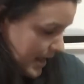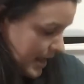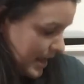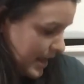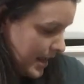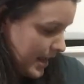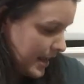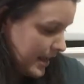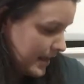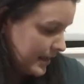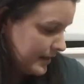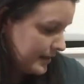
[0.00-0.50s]

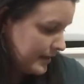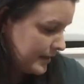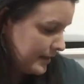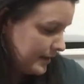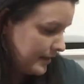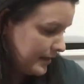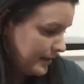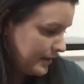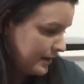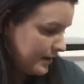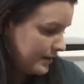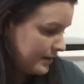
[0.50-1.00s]

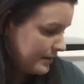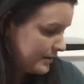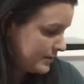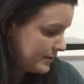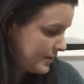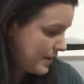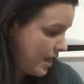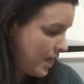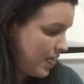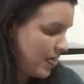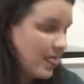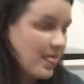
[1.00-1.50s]

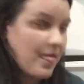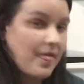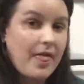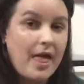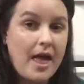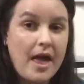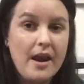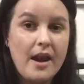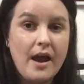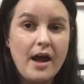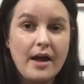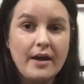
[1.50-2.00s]
and
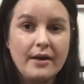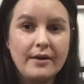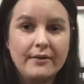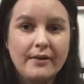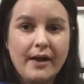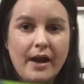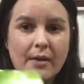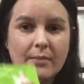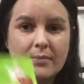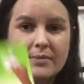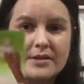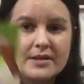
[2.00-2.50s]
then I
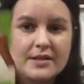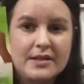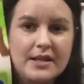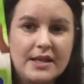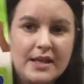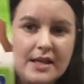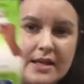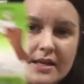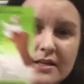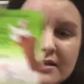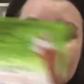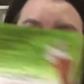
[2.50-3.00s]
grabbed
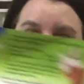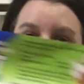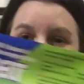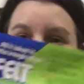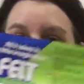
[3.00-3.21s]
these.